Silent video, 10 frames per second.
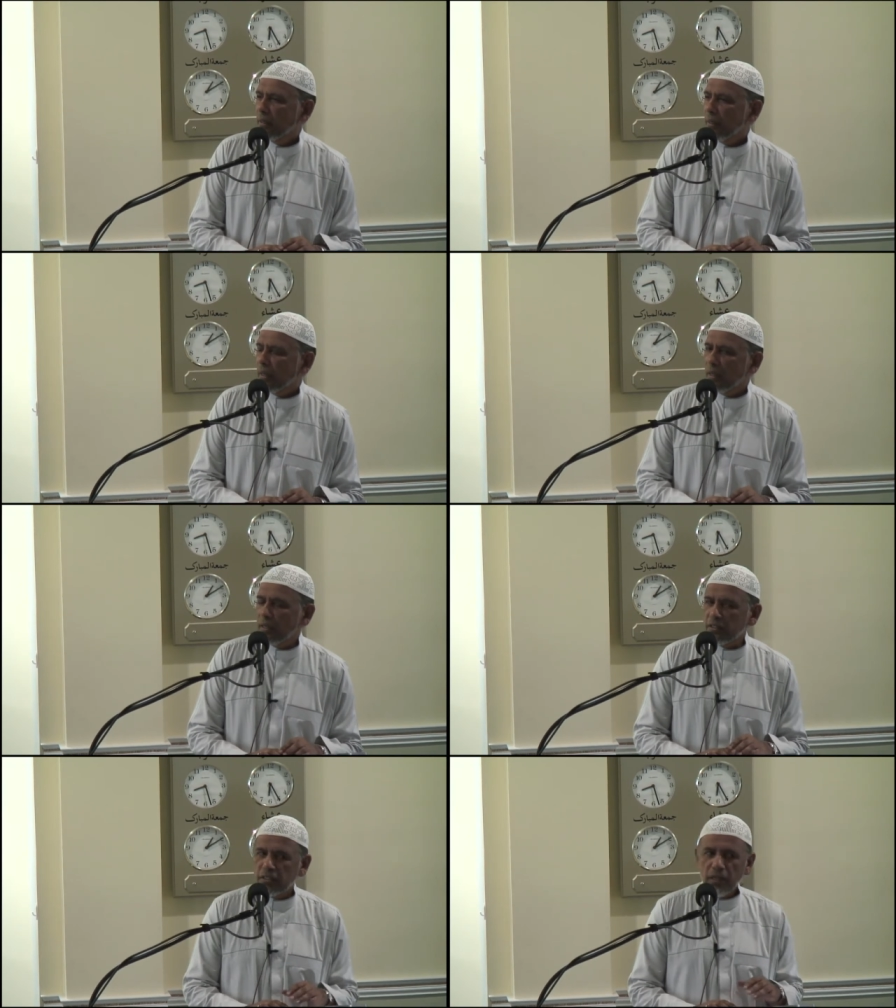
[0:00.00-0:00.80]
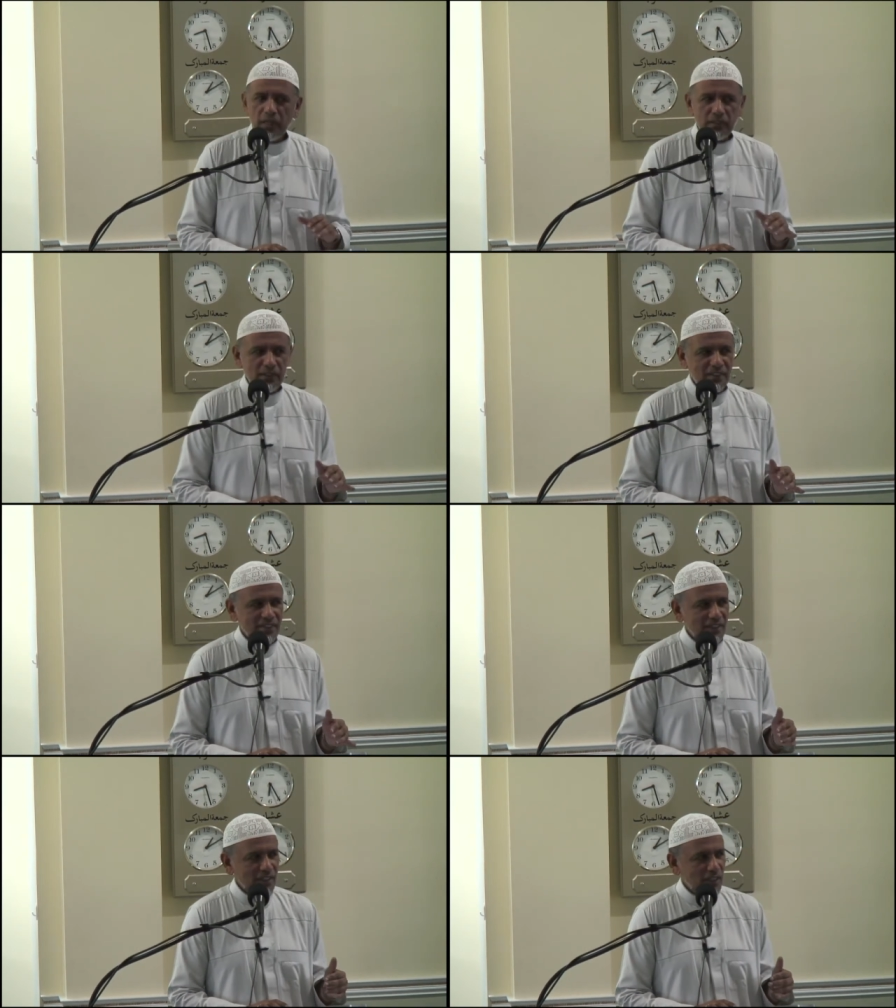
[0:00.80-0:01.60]
And, and it's not
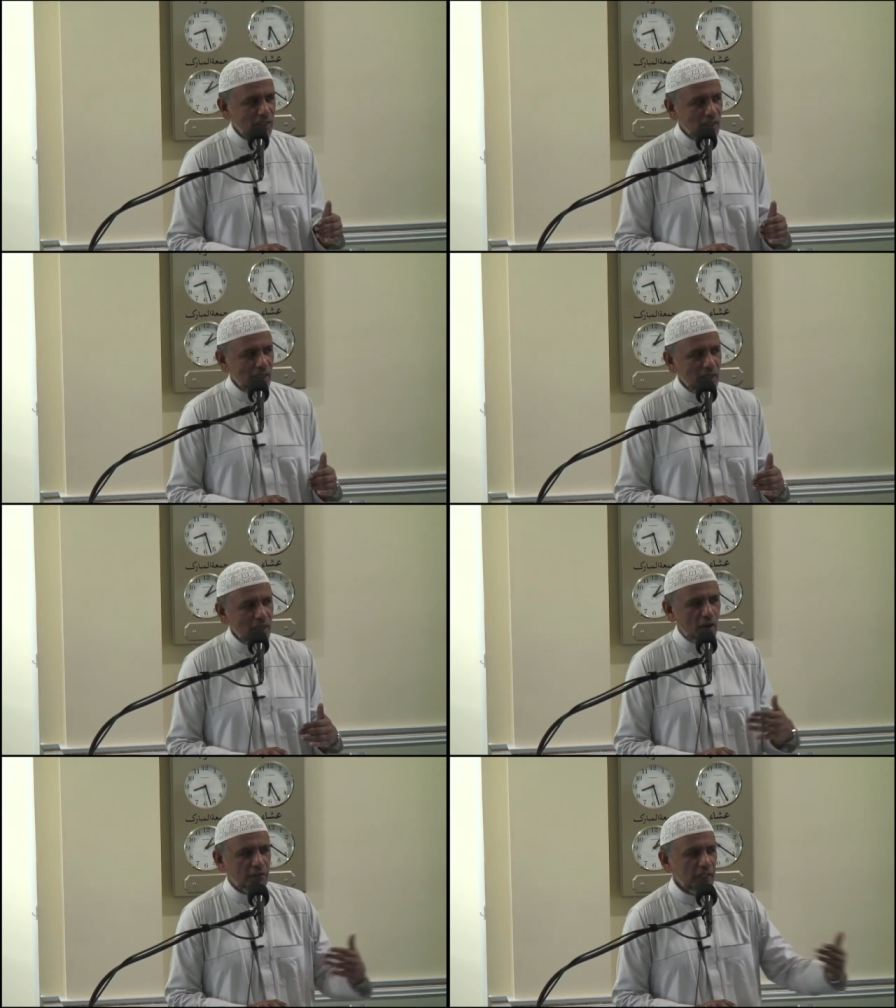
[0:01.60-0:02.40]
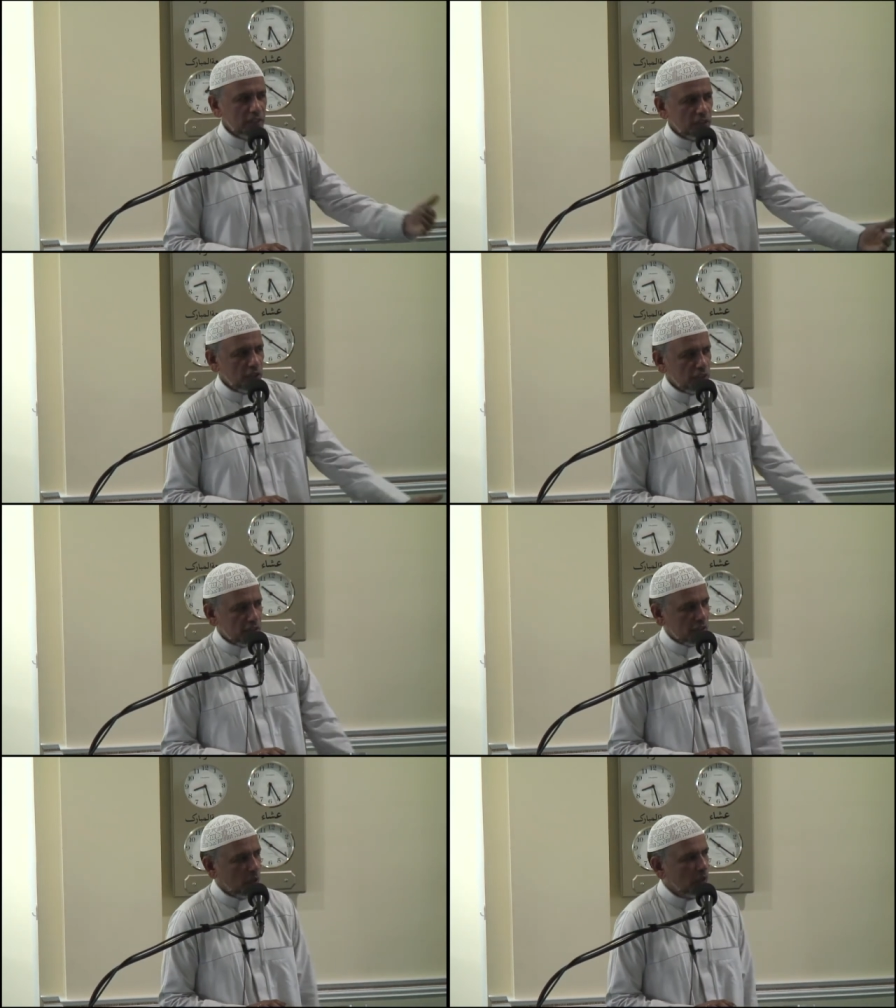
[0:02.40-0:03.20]
loving
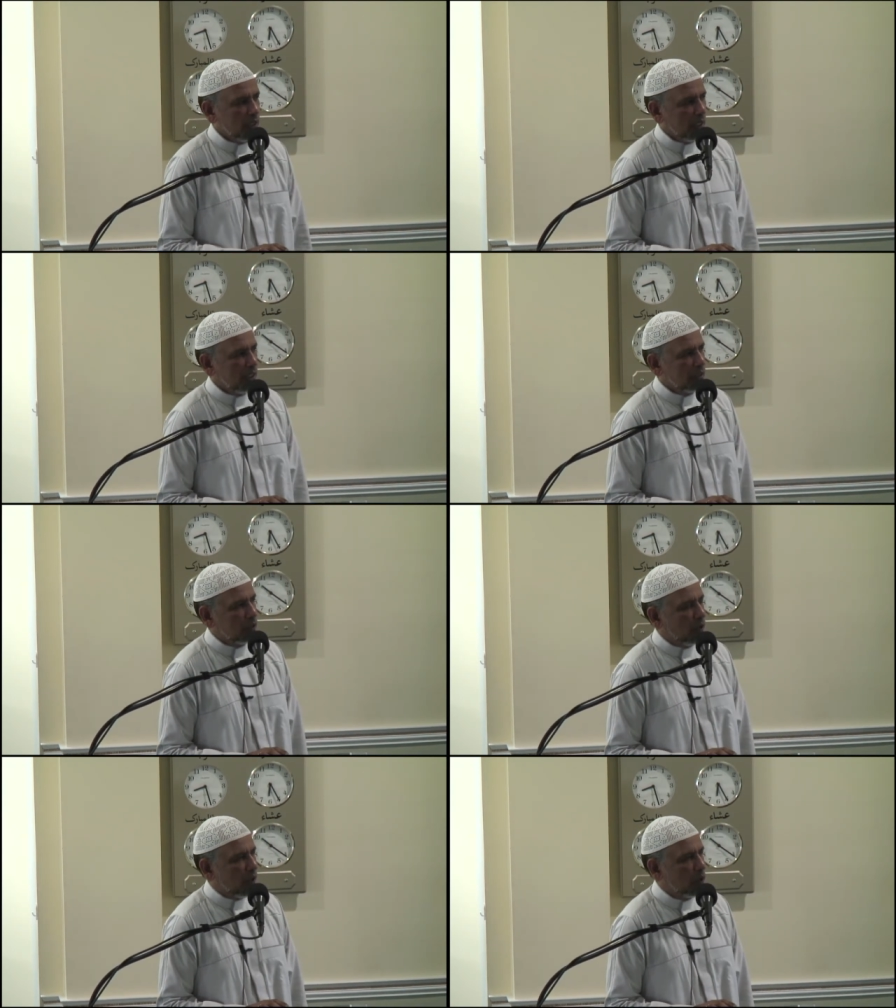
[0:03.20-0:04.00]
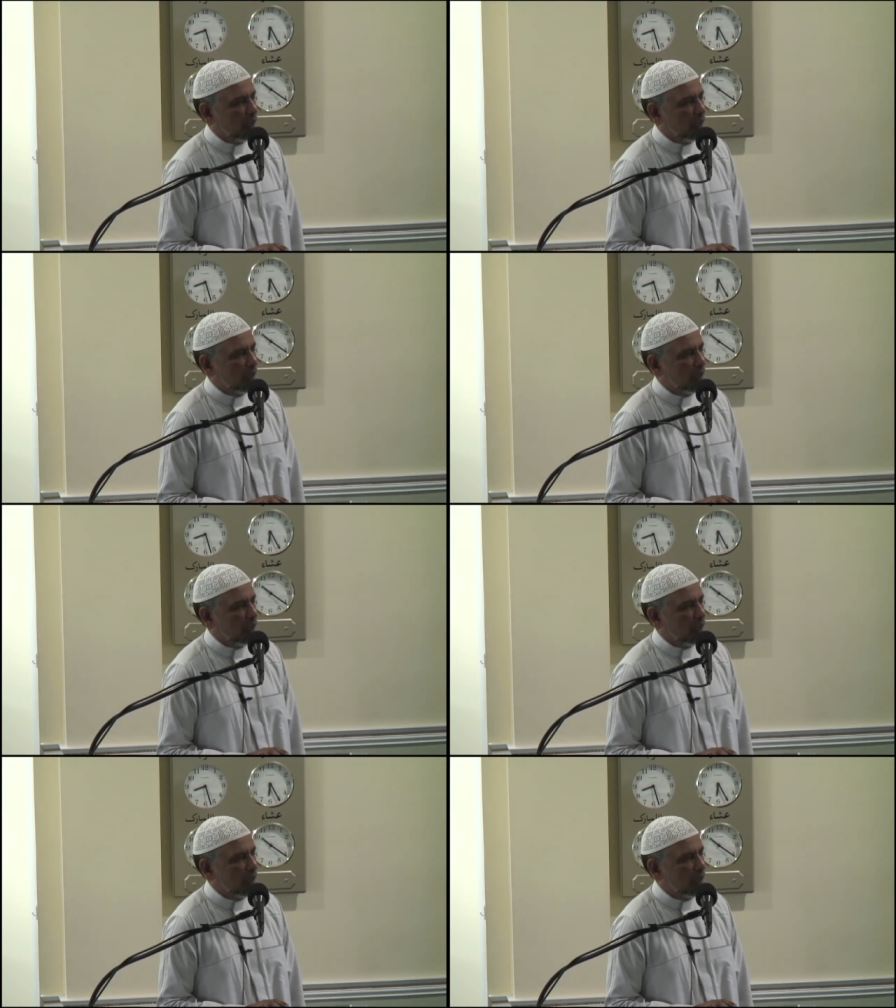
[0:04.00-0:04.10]
just only to our